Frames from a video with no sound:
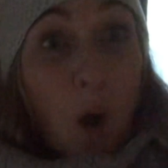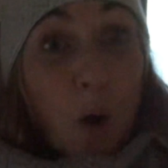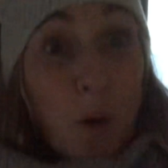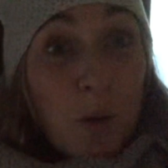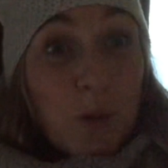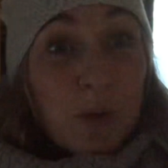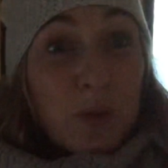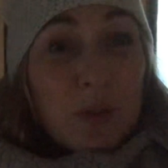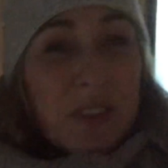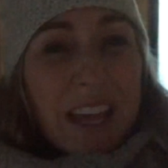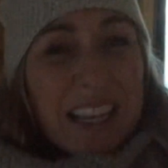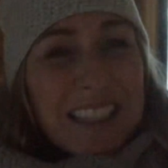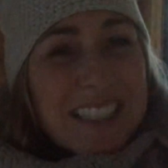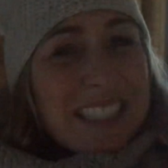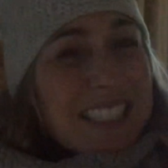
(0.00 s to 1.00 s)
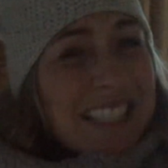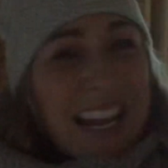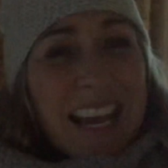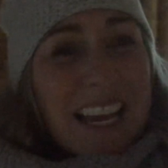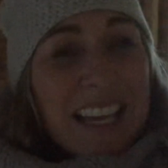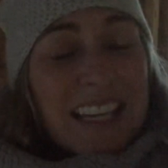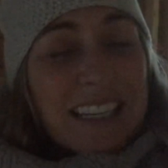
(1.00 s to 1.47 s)
oh, that's
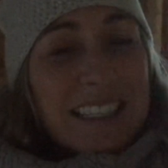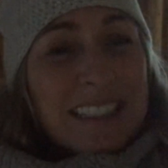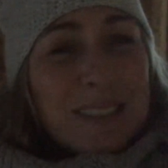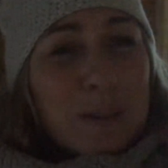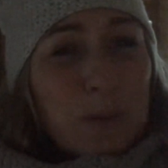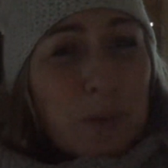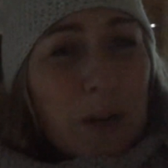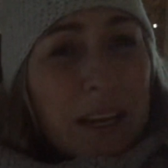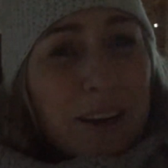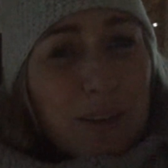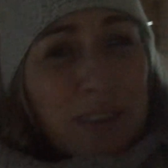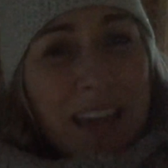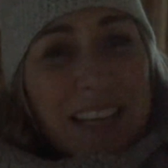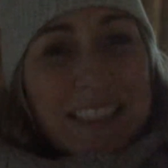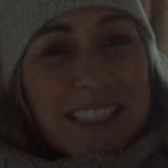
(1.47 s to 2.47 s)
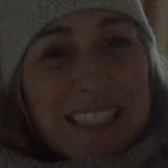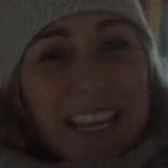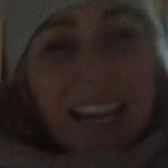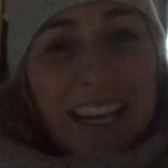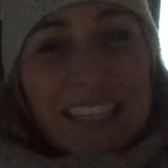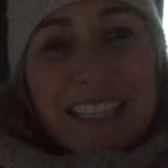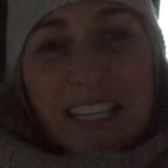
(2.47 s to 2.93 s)
not where that's
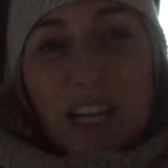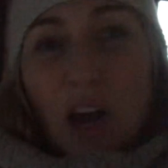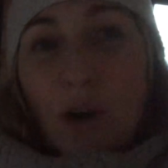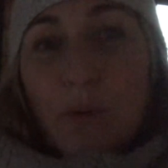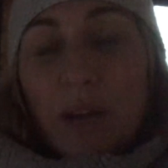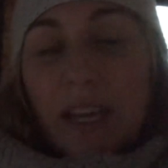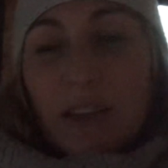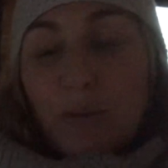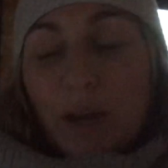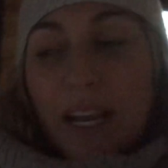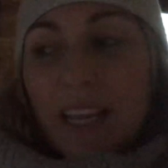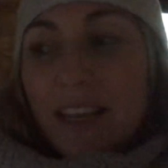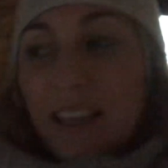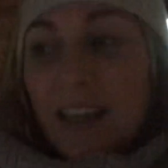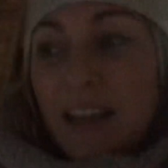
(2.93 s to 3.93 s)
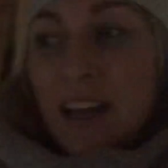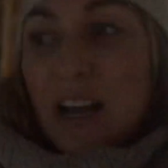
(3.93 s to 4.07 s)
kind of going, right?